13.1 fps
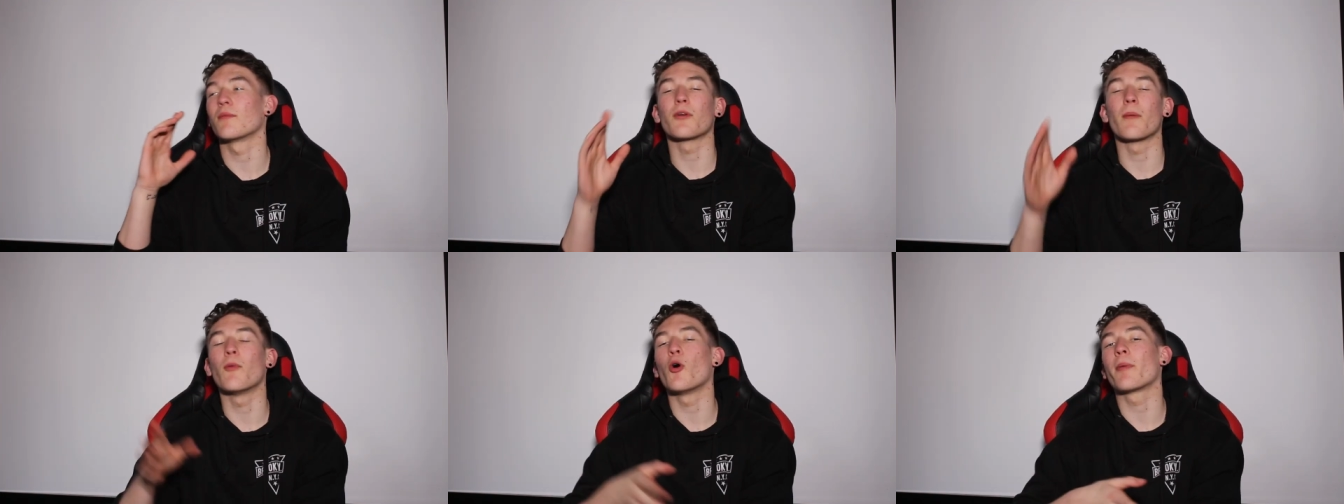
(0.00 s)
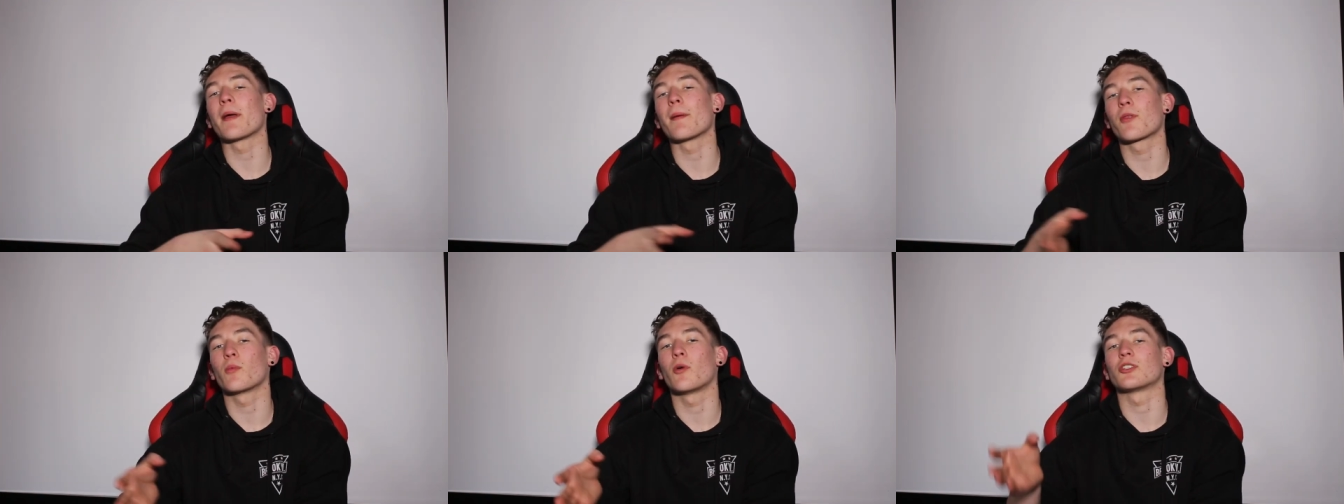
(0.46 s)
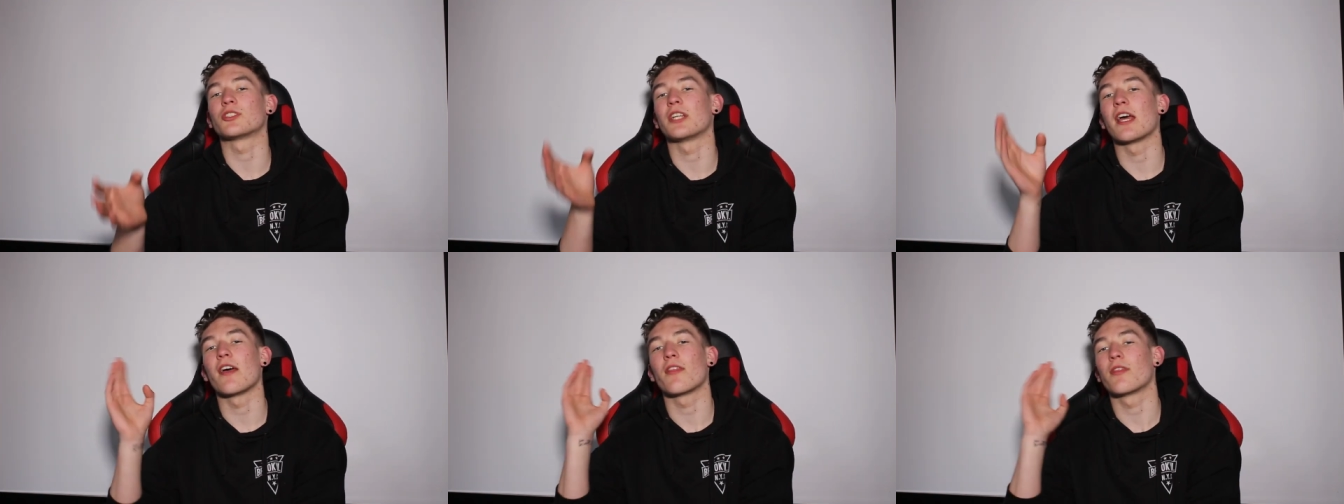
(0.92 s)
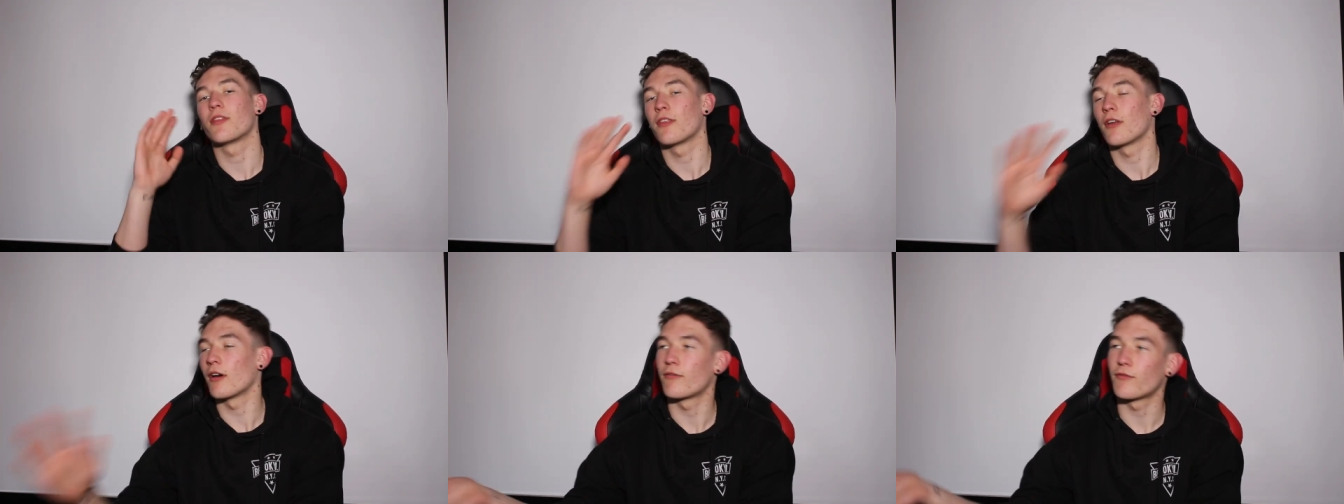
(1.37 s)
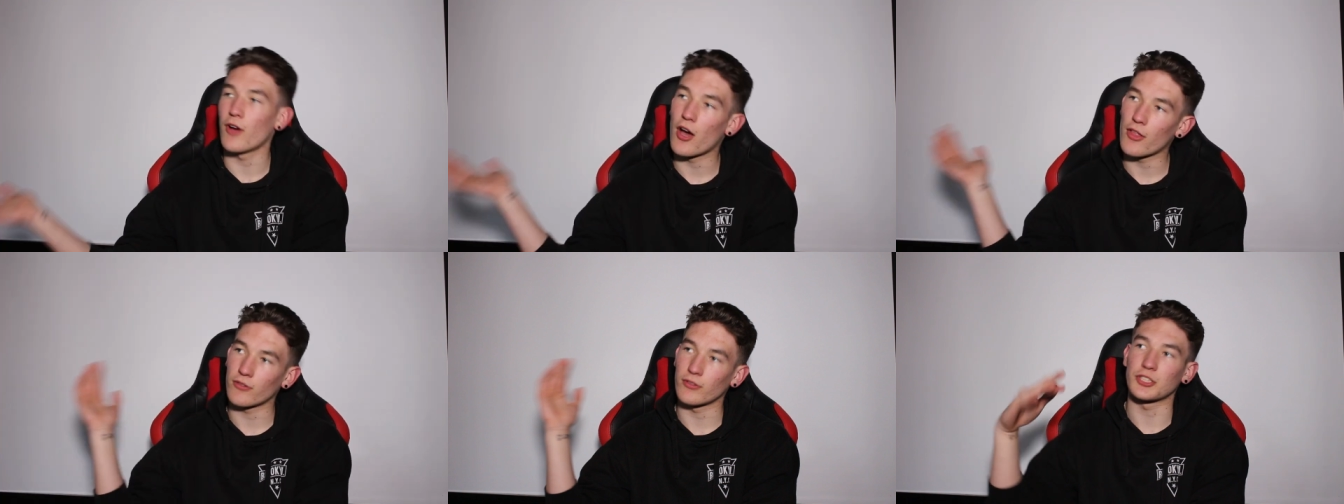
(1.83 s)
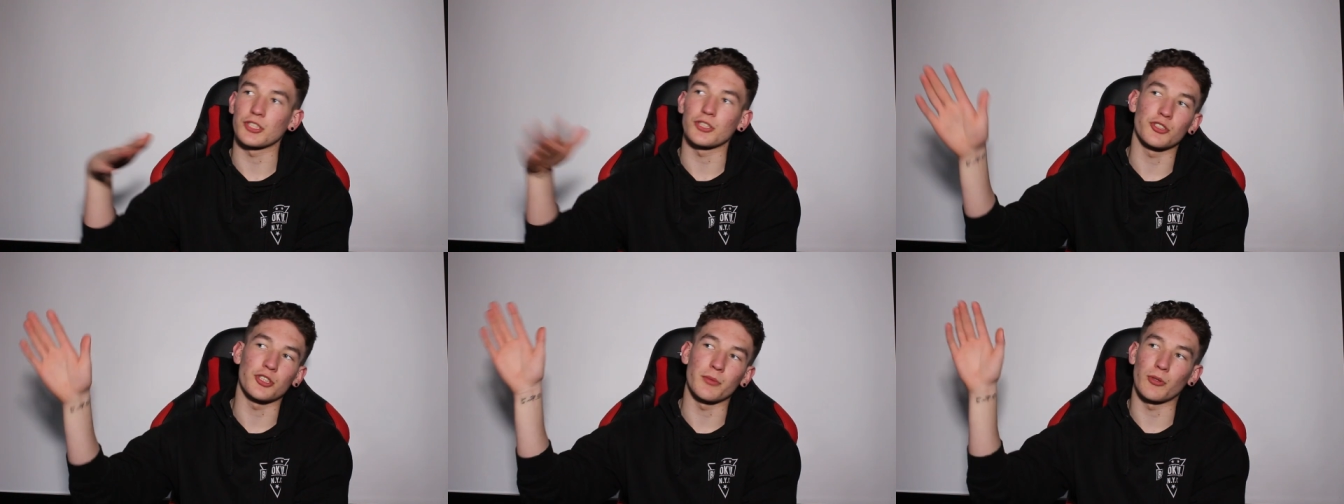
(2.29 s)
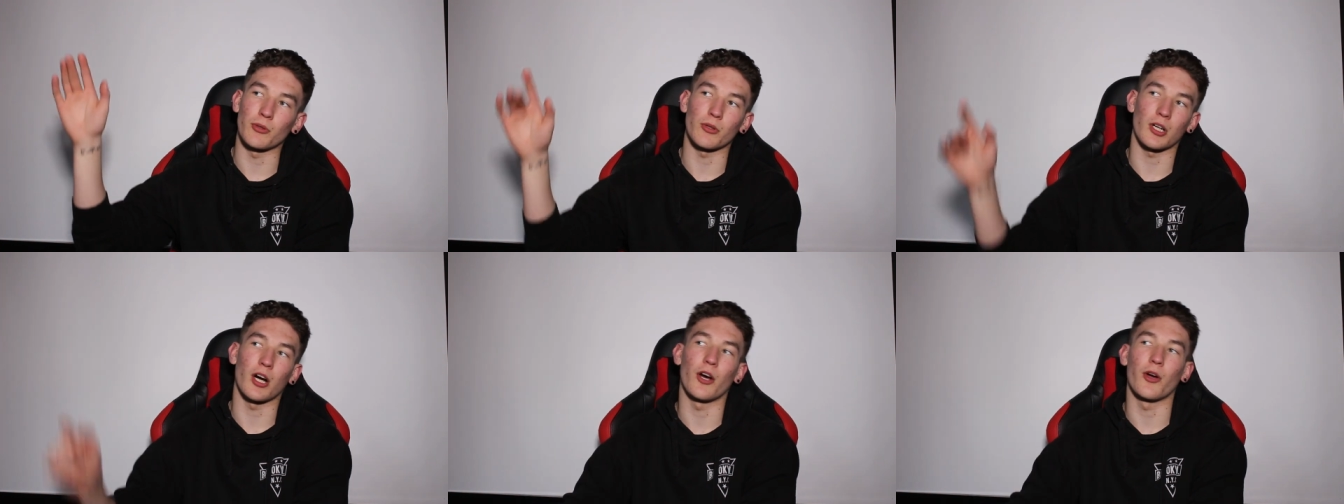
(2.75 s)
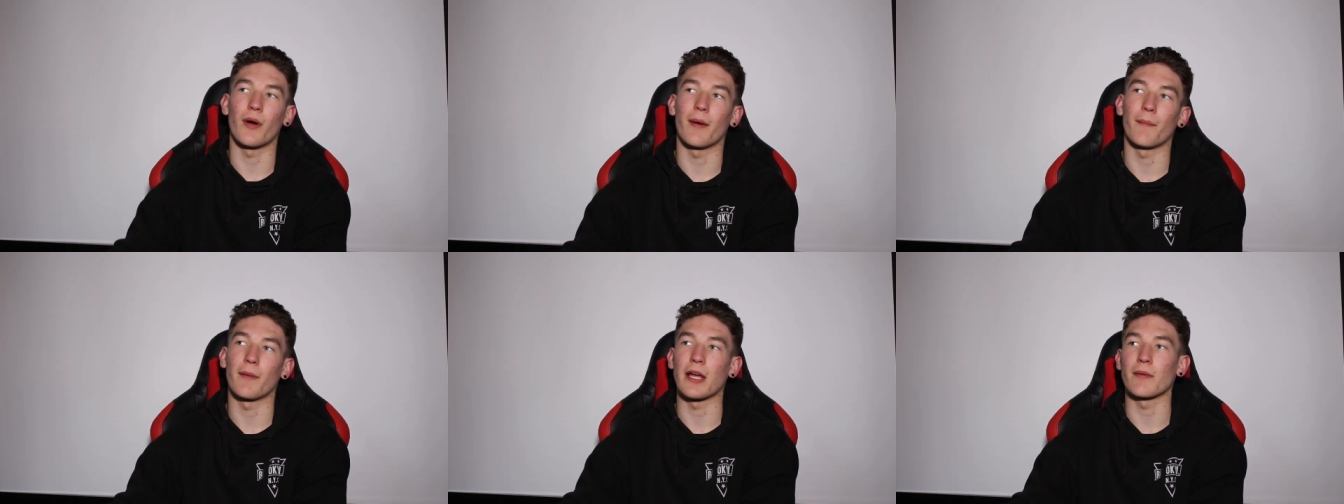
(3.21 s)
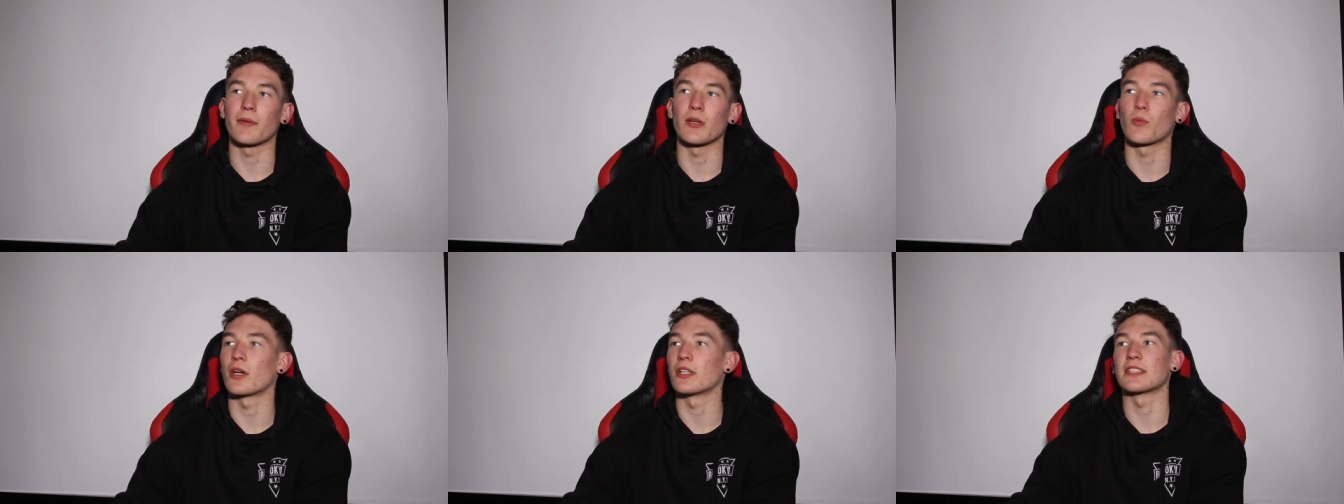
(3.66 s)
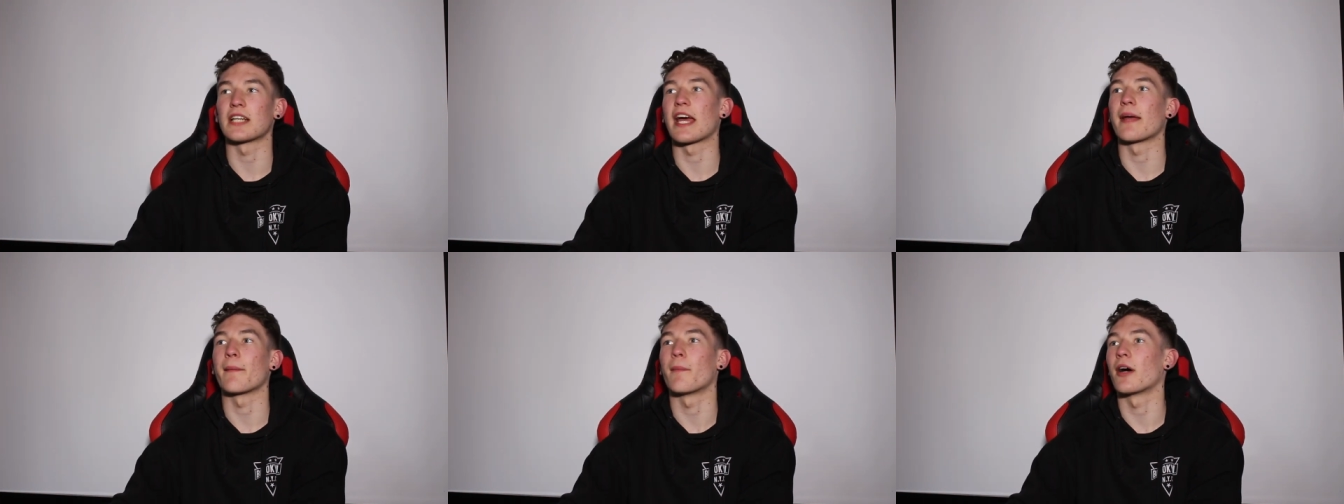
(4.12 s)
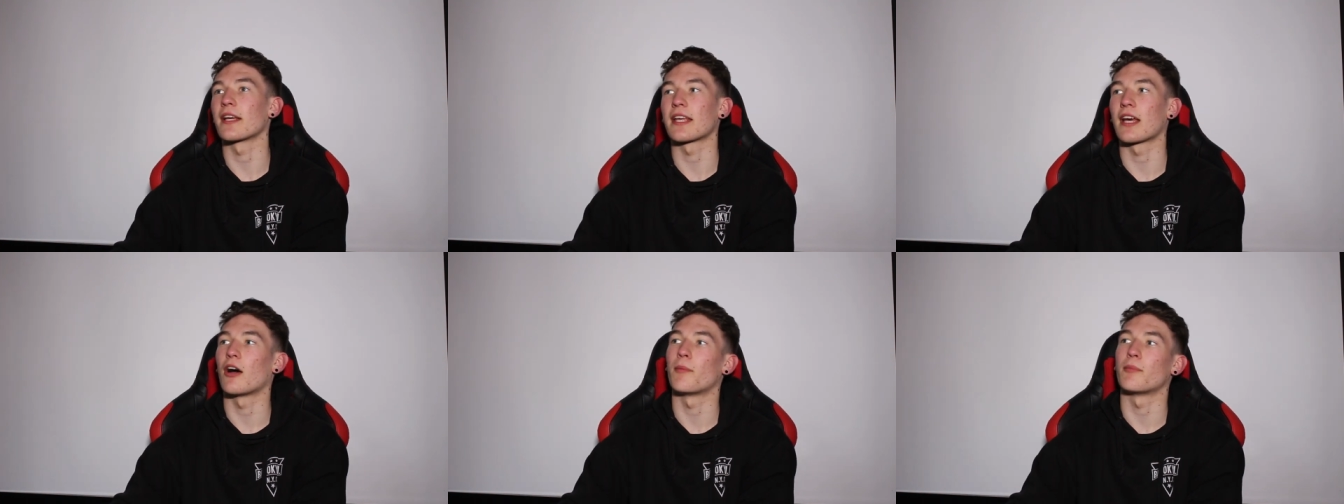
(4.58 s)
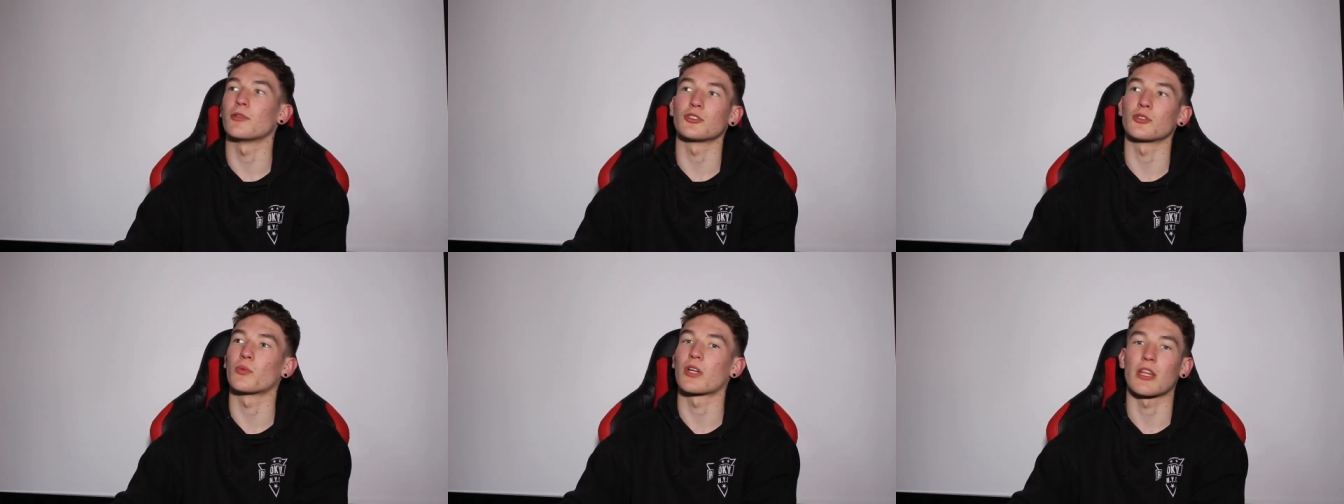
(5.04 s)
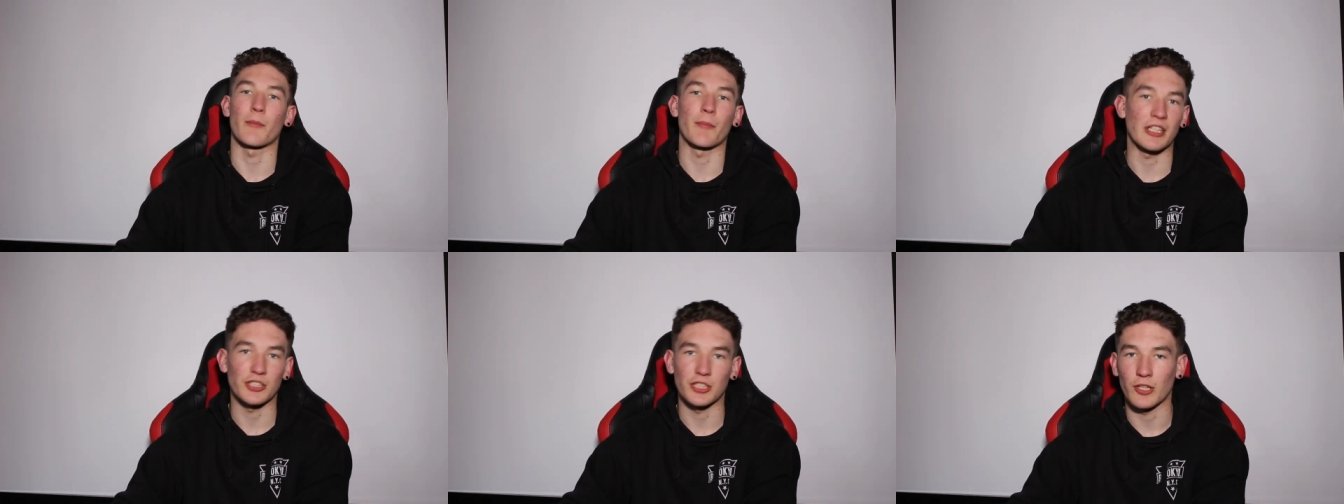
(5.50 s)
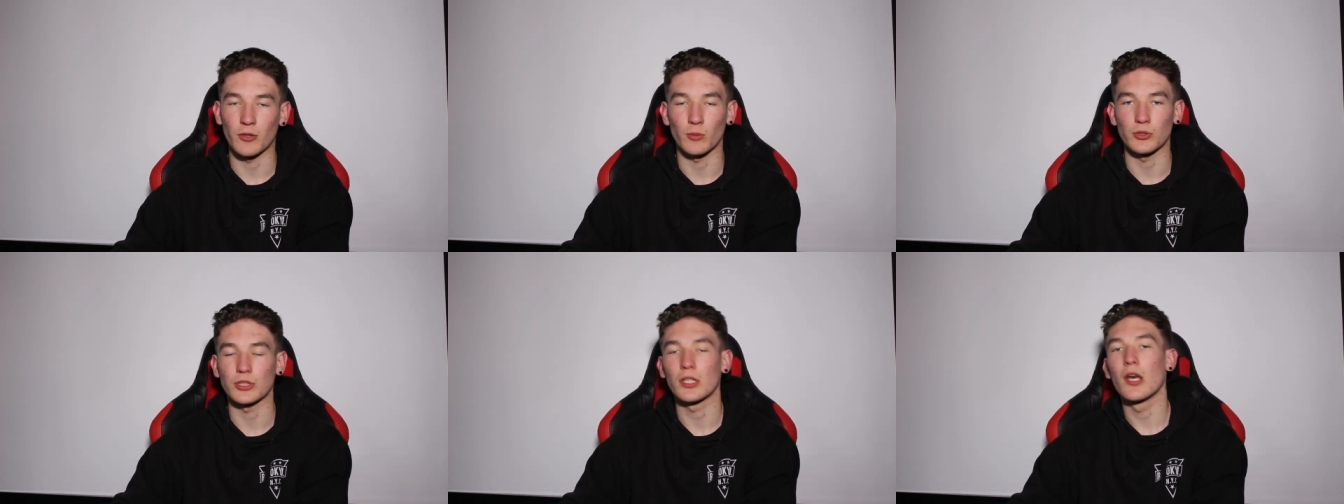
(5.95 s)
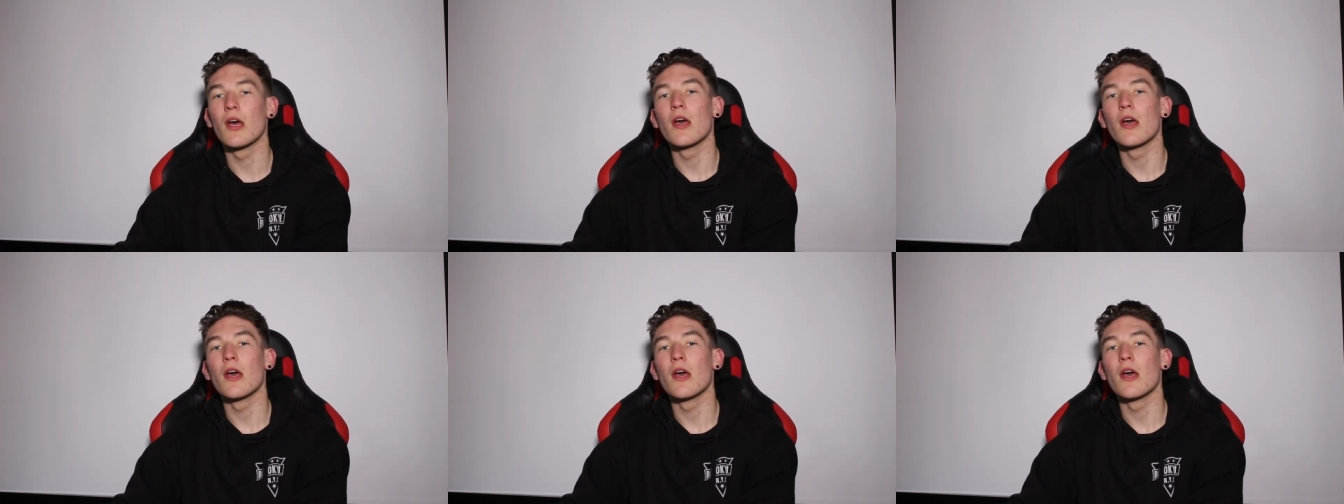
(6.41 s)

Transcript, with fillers: the more people that watch it, the further into YouTube it will go, and maybe one day it might get up onto one of the big channels.